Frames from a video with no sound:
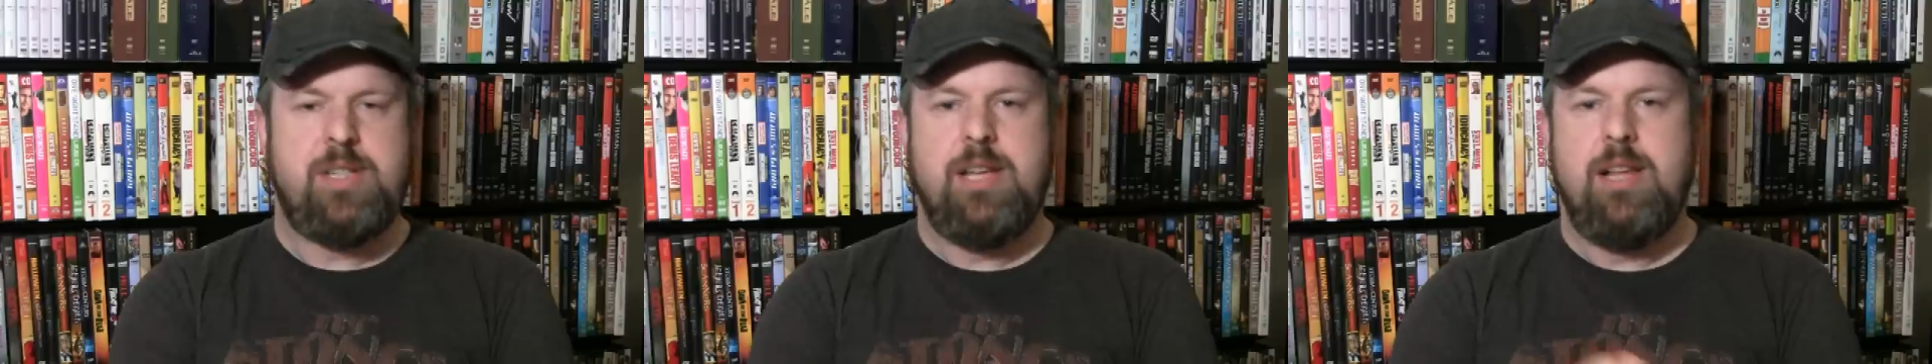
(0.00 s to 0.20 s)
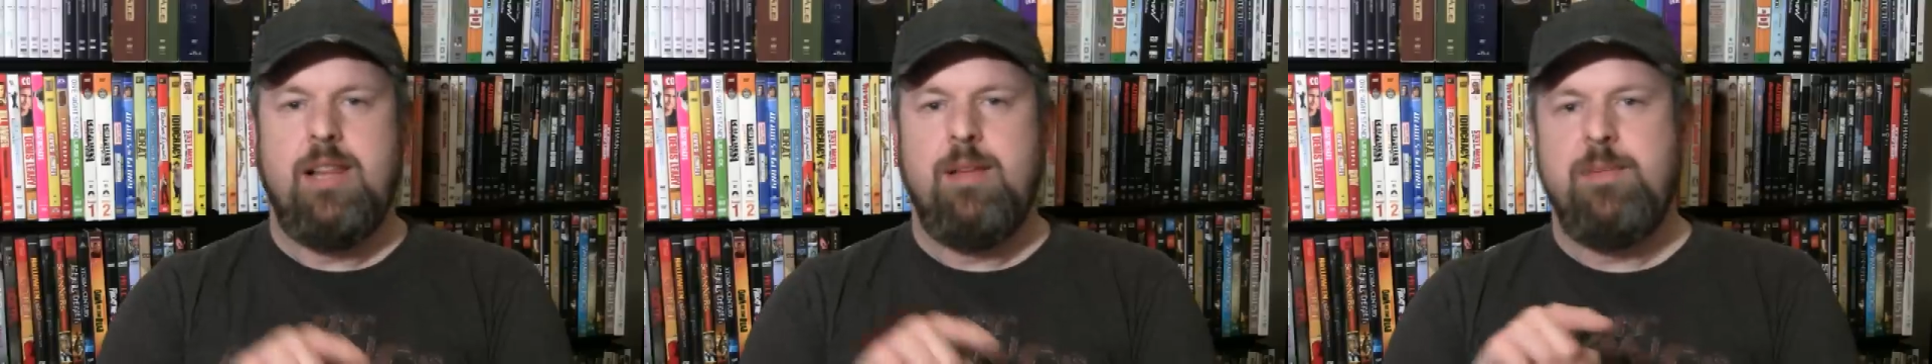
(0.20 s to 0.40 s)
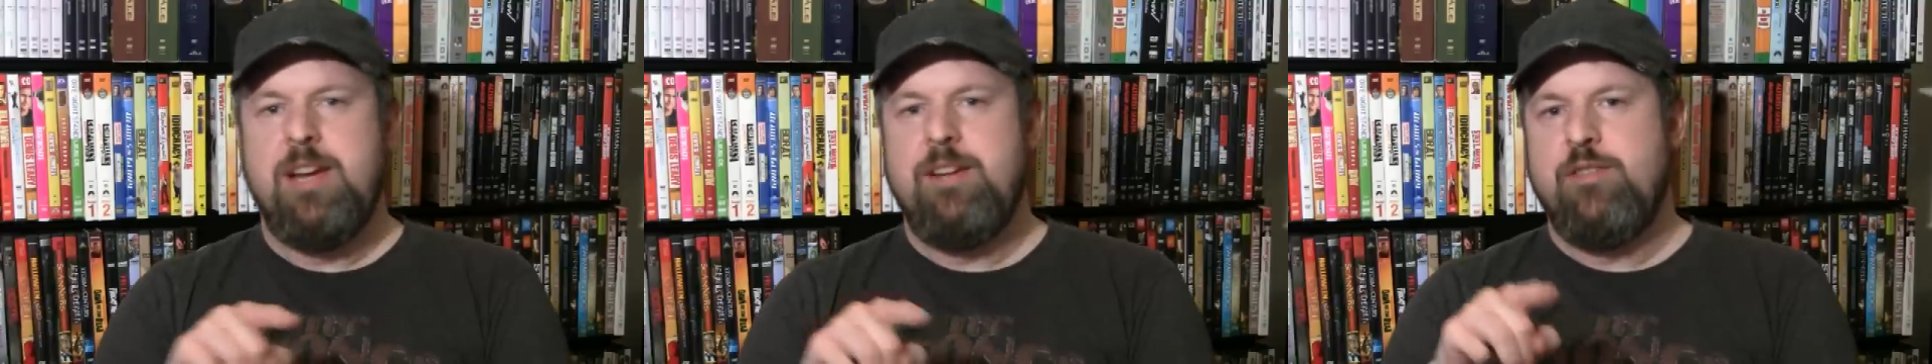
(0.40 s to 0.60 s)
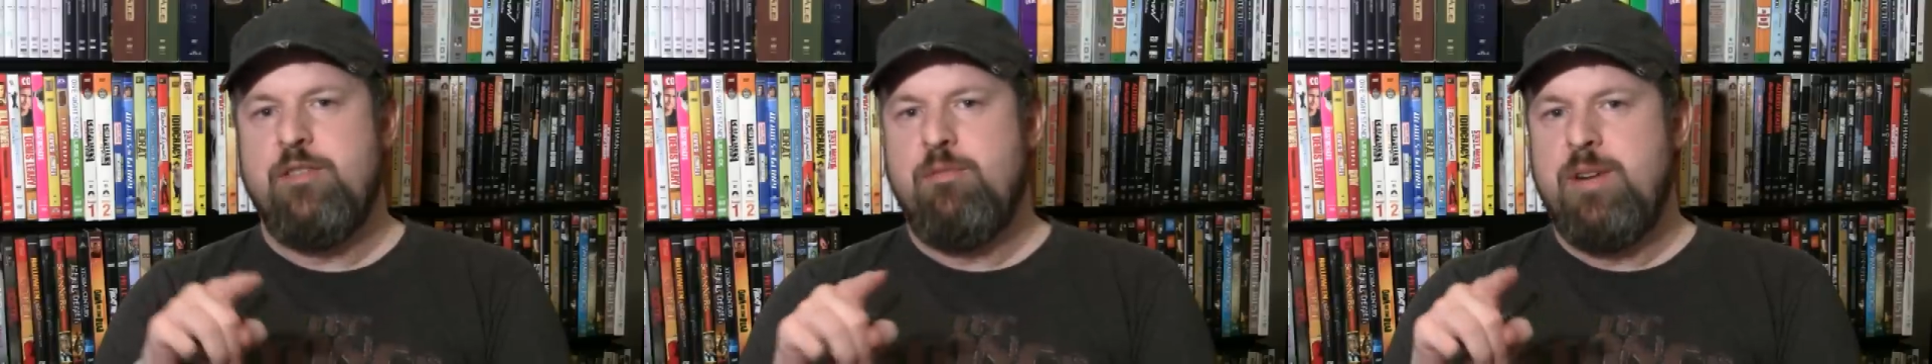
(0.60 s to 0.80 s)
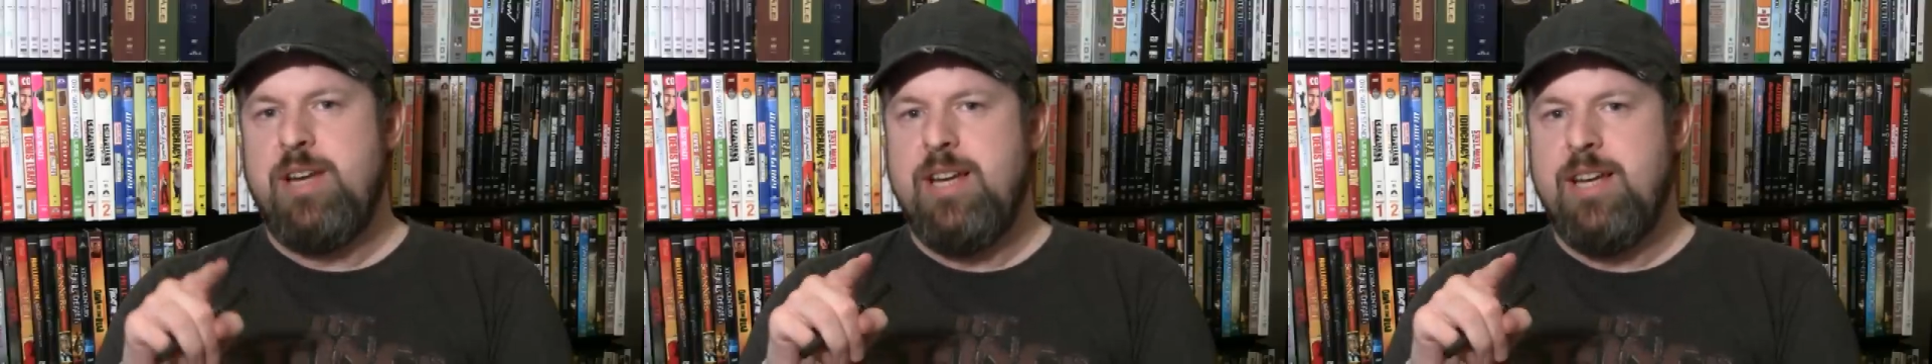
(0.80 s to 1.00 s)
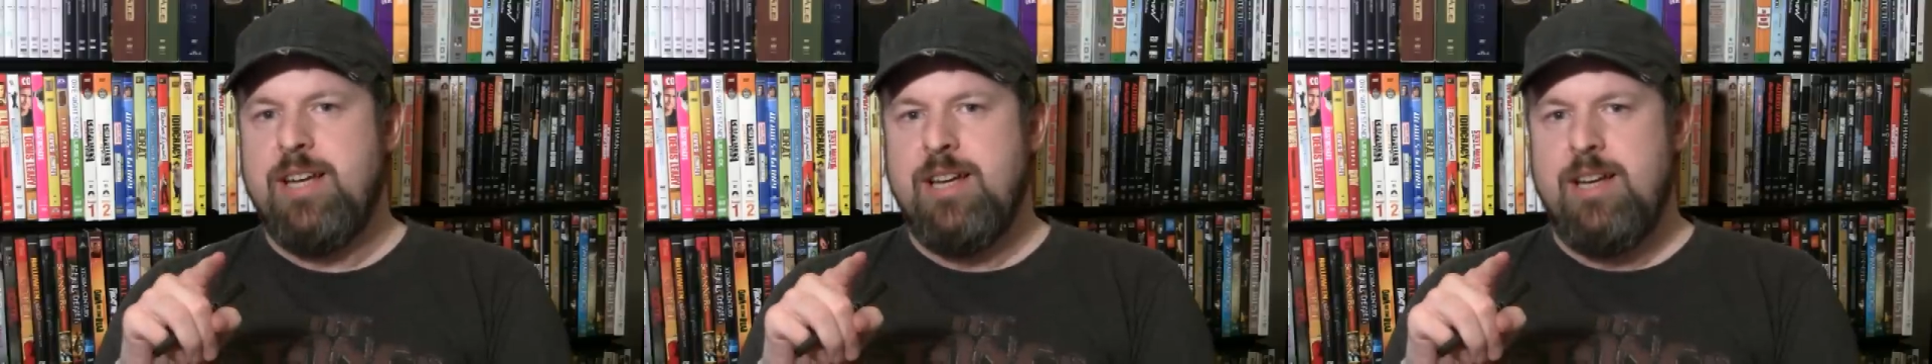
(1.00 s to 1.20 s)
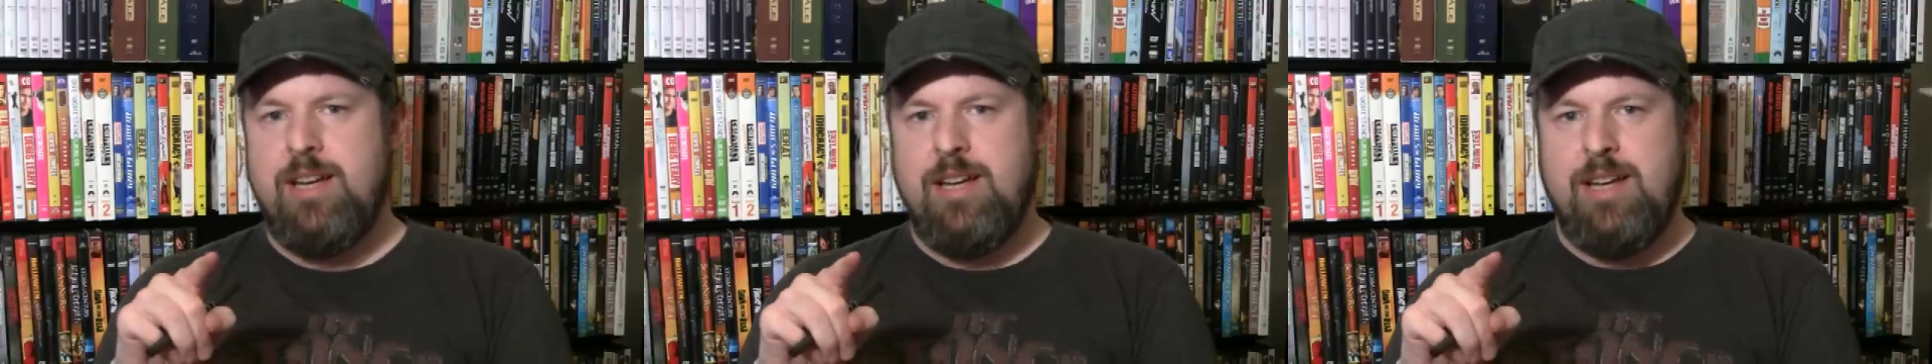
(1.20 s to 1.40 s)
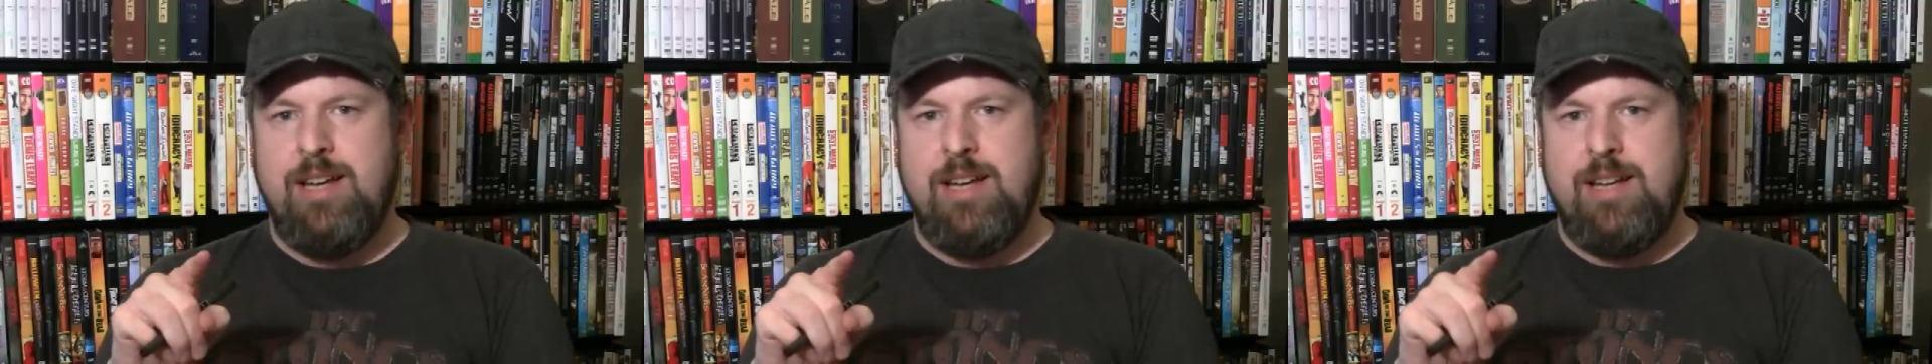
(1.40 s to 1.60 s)
telling me every week
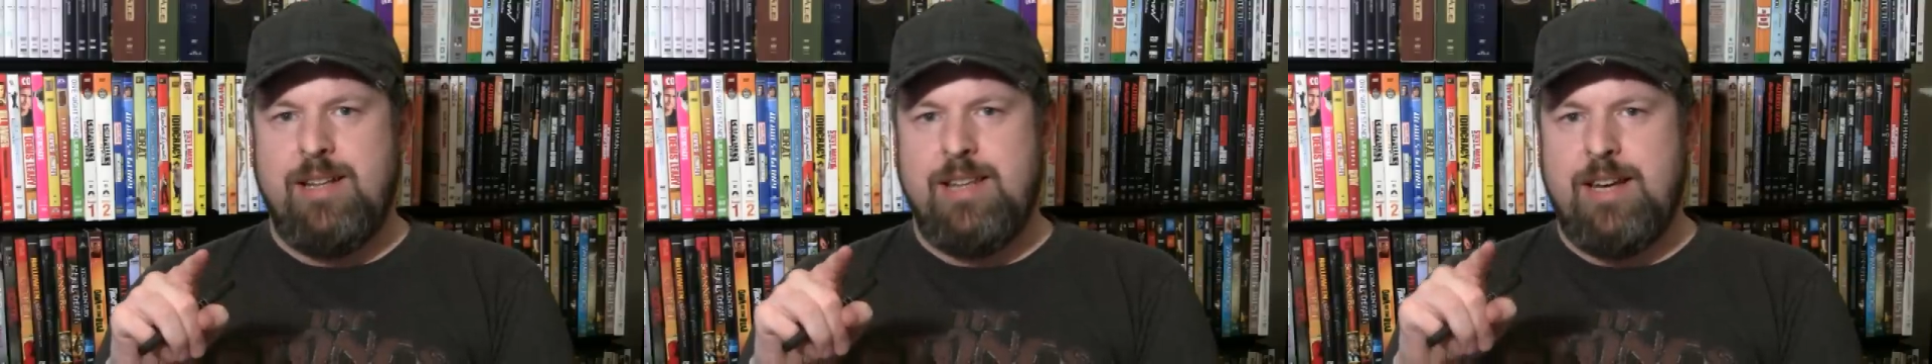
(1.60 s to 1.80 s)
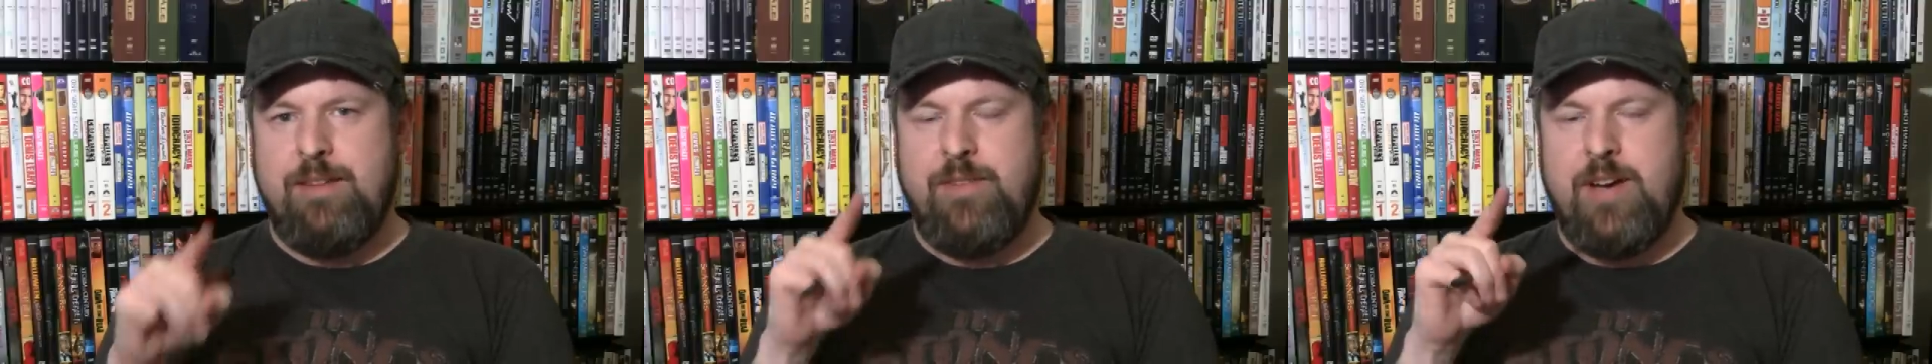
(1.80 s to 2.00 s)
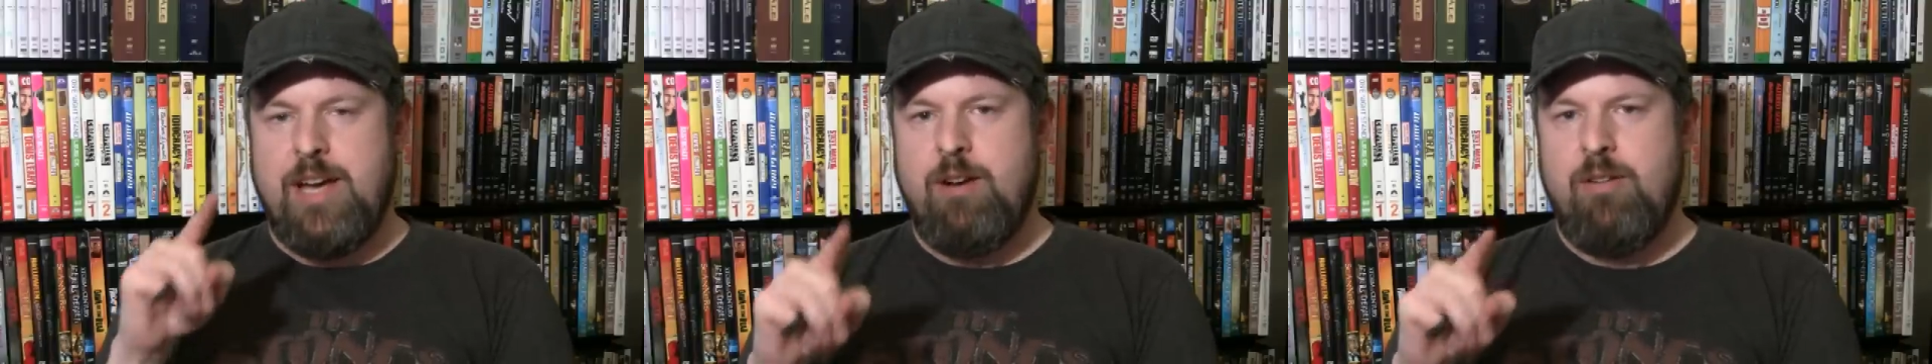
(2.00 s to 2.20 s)
that if I